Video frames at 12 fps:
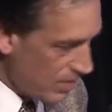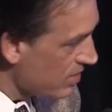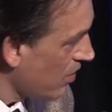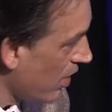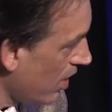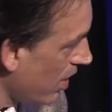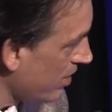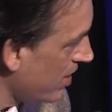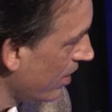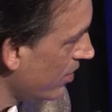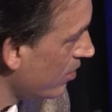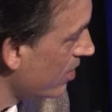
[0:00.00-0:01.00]
So I'll
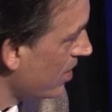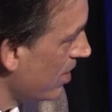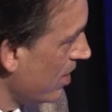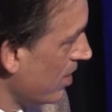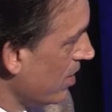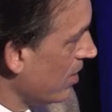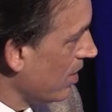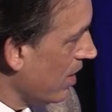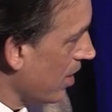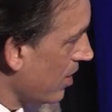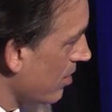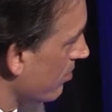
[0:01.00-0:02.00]
tell you
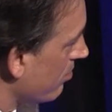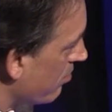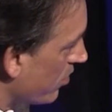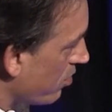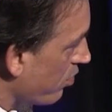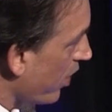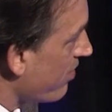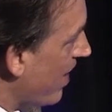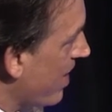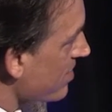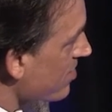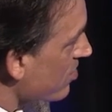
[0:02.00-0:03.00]
uh, brief
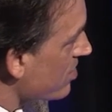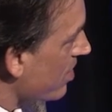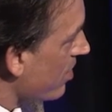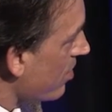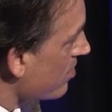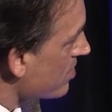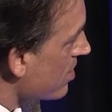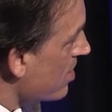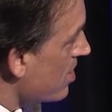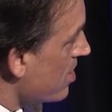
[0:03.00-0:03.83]
answers to those.